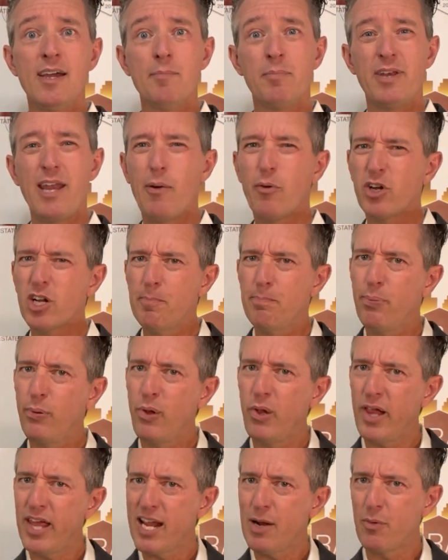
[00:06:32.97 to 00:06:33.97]
But now we're going to
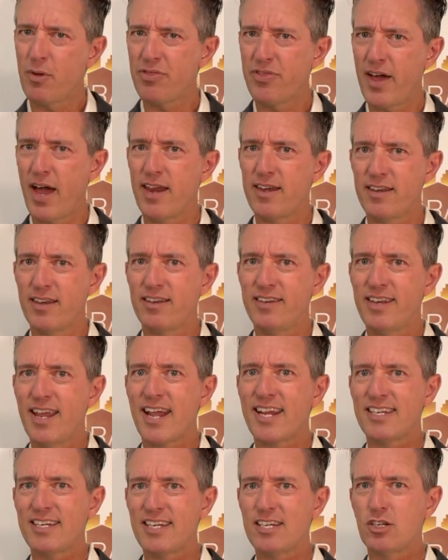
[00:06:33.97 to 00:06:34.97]
play with that
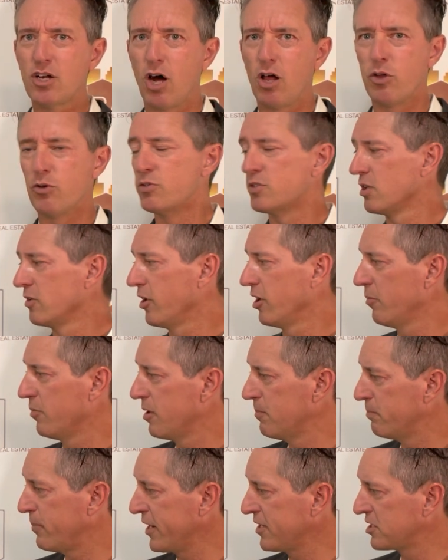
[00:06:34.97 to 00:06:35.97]
$90 a little
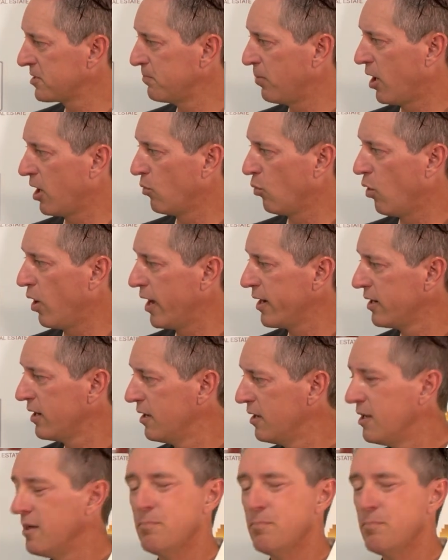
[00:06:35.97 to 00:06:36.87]
bit based upon what?